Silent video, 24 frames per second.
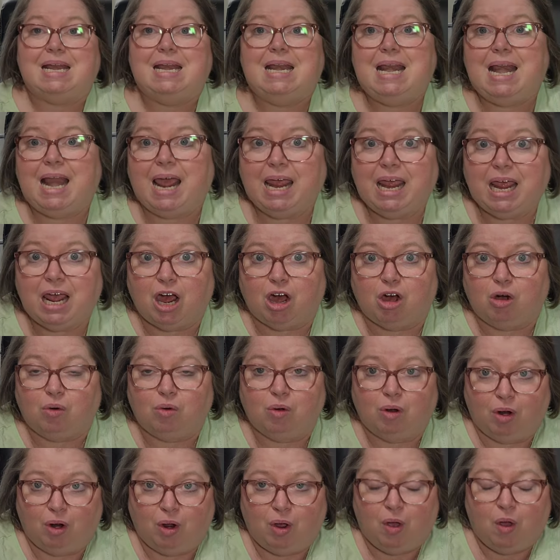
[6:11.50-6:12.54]

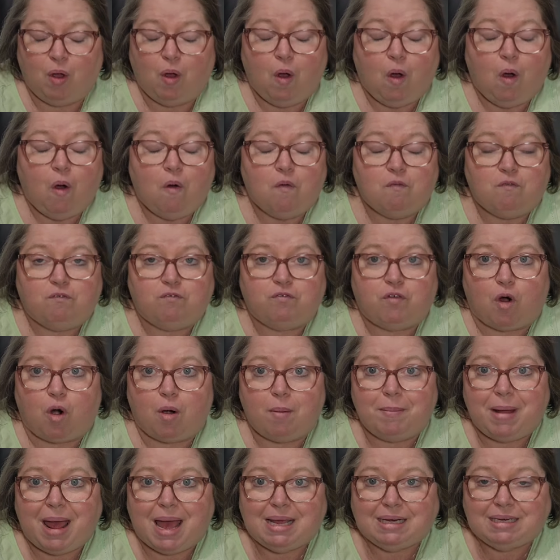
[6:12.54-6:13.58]
Now,
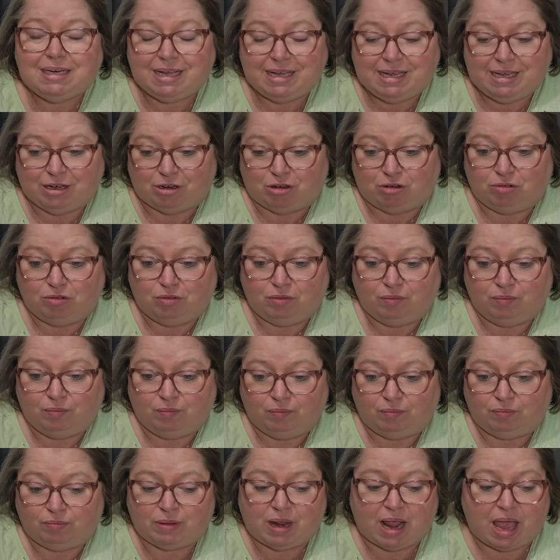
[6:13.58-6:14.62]
for my deal,
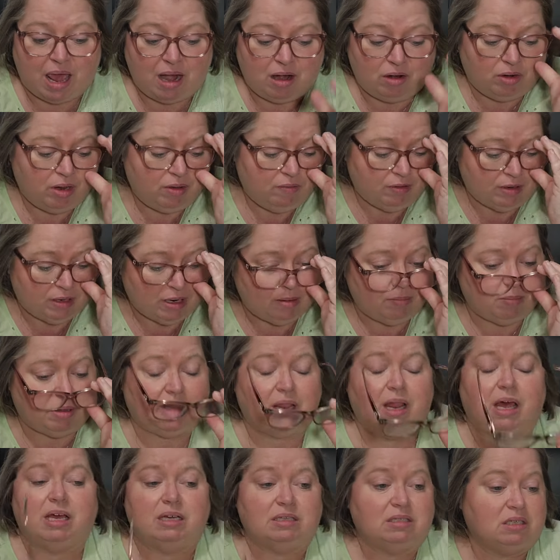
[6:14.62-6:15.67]
I don't even need my
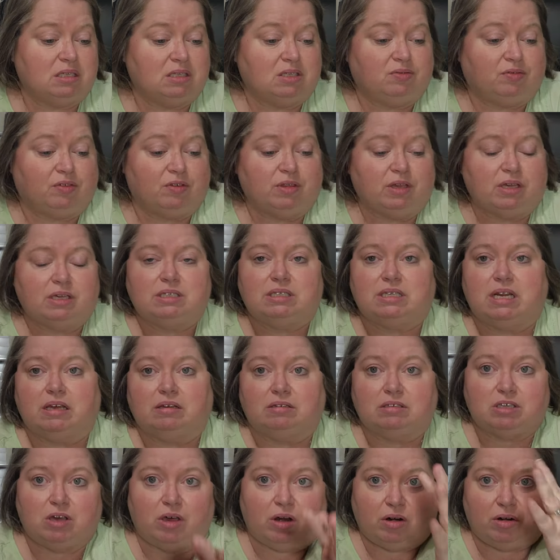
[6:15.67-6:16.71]
glasses for this now,
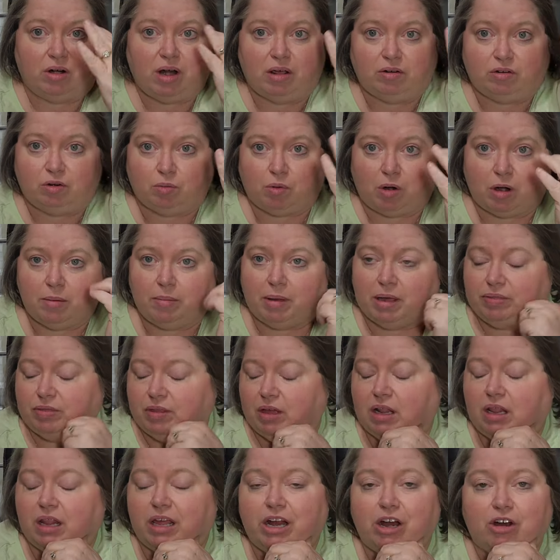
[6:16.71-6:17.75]
so I don't have to worry about
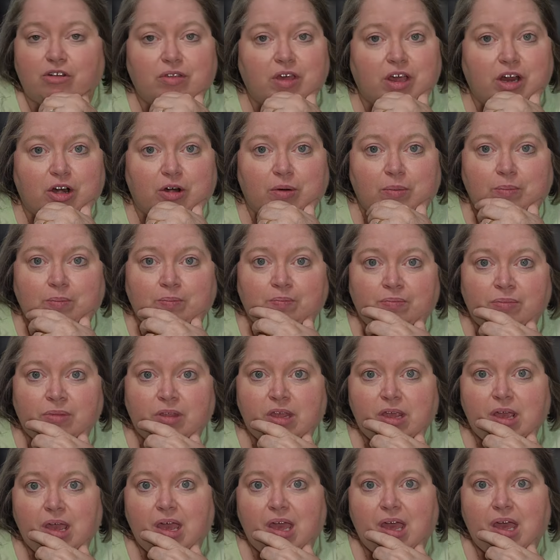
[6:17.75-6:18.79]
the glare there.
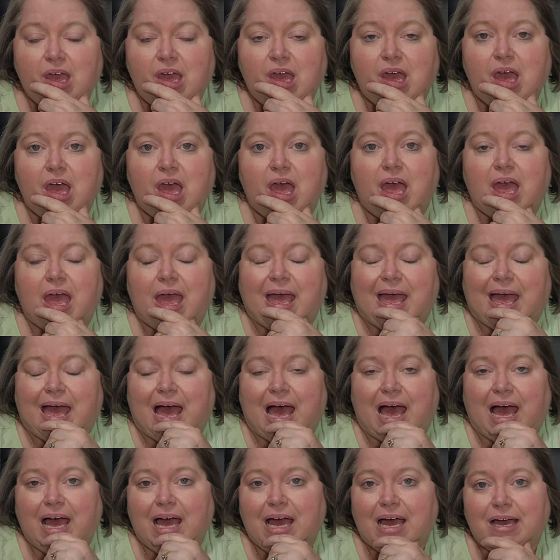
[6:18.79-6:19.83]

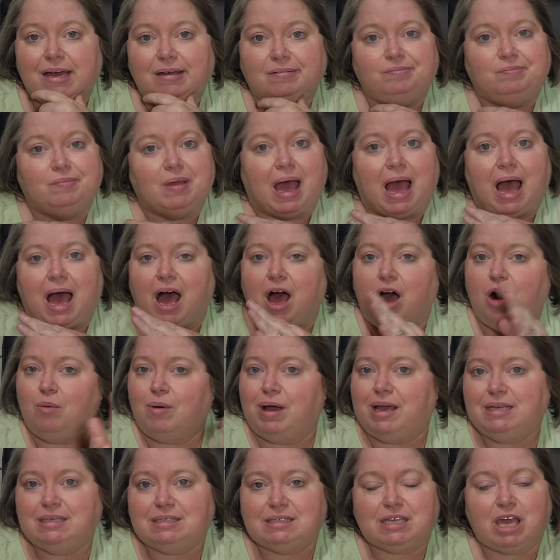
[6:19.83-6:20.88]
I
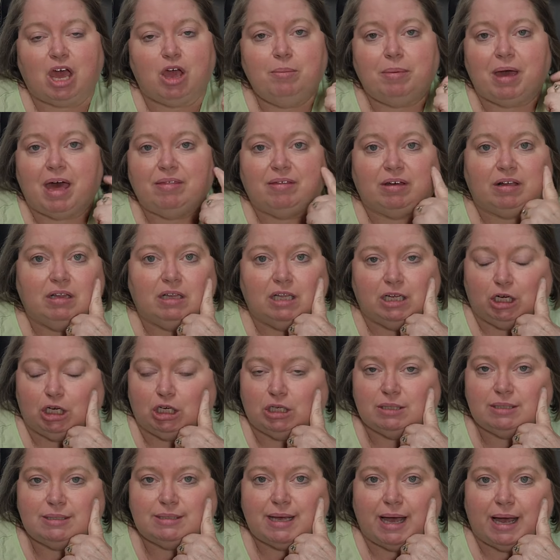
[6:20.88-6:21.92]
always go by the
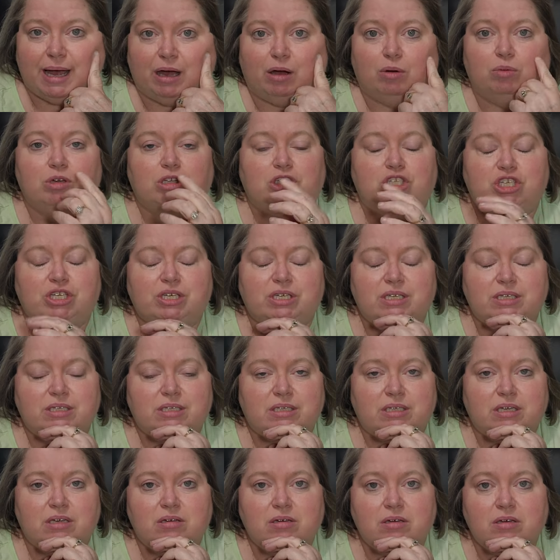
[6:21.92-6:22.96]
clearance aisle, which
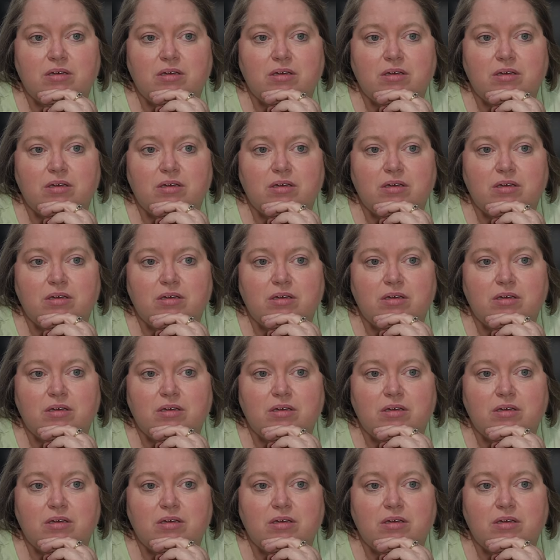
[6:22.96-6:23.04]
is,